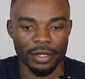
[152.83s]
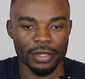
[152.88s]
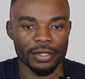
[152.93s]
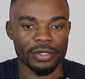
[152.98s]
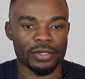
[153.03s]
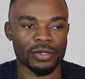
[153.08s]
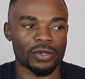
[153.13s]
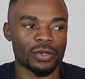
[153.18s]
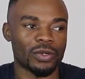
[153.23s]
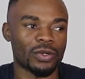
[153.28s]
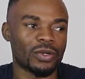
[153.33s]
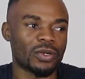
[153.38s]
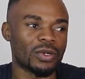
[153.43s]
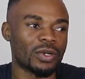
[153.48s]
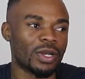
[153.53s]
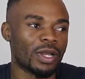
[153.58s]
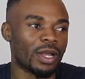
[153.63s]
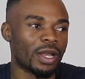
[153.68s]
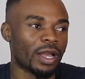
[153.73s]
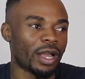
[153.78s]

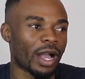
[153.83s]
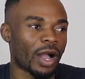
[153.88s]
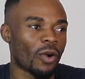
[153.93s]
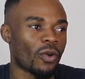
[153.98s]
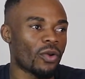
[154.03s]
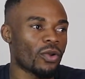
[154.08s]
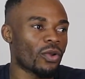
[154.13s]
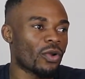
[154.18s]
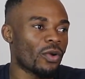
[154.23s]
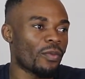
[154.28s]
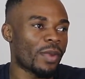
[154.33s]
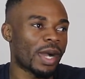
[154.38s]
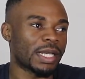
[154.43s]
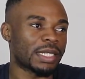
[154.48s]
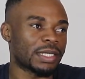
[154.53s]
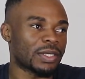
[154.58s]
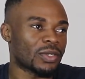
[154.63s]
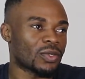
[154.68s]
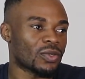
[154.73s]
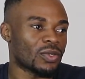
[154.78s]
So I won't go
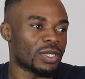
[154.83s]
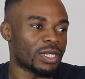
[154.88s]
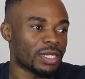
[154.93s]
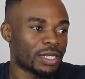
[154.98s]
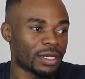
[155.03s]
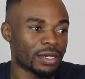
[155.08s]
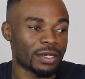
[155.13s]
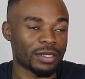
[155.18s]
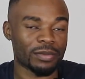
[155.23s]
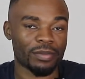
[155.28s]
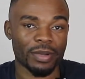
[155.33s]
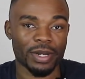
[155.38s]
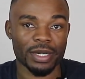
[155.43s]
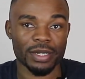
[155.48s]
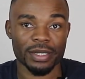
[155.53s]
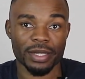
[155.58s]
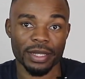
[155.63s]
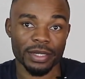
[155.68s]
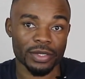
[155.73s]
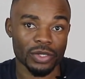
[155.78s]
much into details,
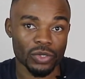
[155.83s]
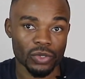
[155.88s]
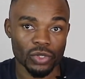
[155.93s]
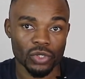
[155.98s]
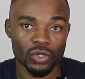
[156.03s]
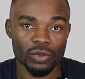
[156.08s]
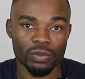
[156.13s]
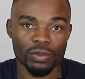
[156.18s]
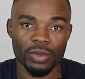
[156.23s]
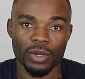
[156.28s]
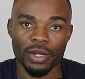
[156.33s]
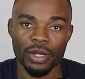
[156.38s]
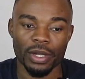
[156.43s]
but there's YouTube